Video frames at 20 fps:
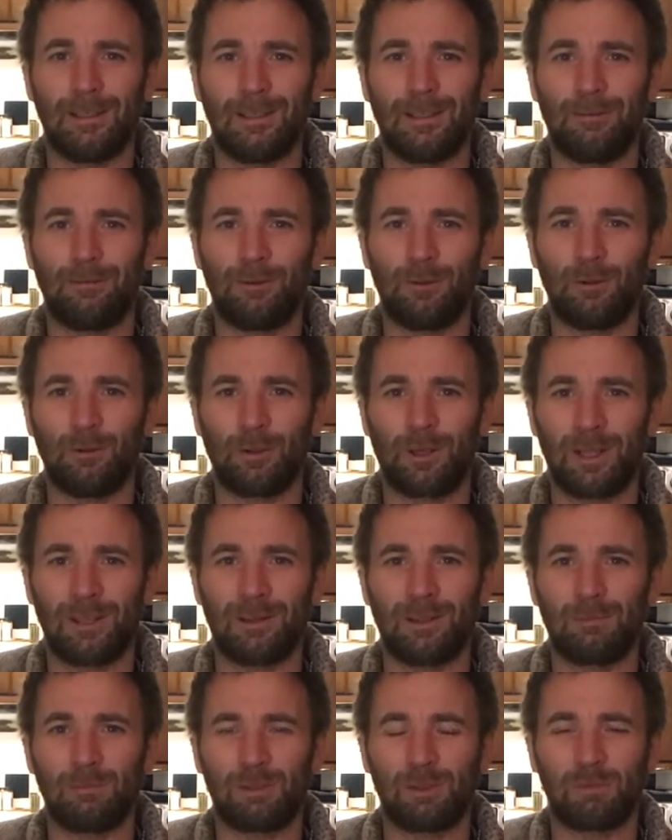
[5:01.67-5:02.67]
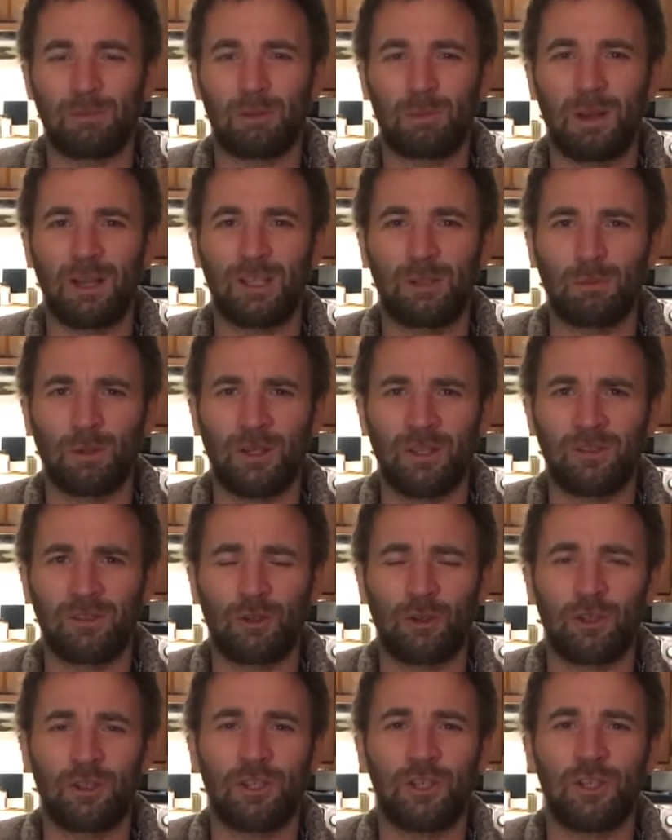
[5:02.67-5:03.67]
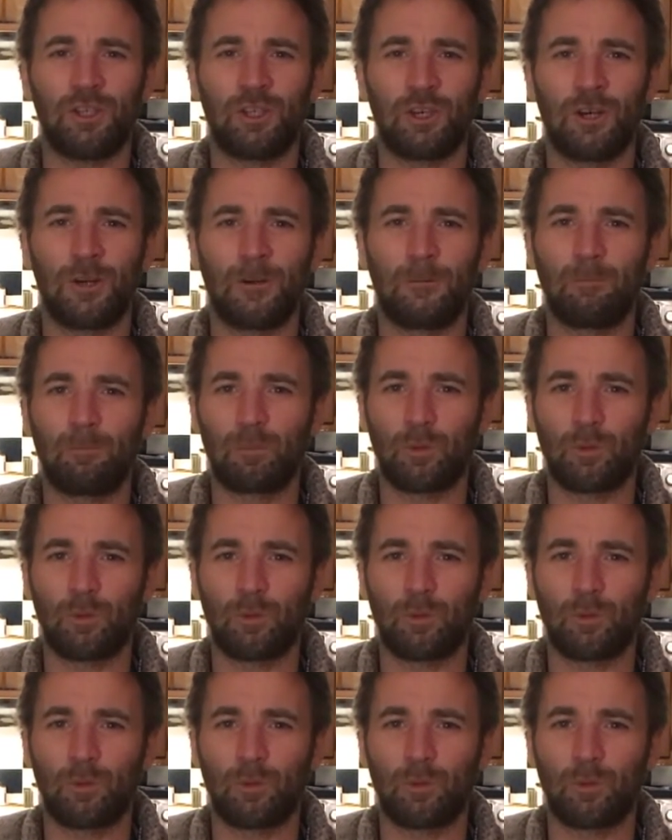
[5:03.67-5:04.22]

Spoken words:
if you get them some spice blends or a t-shirt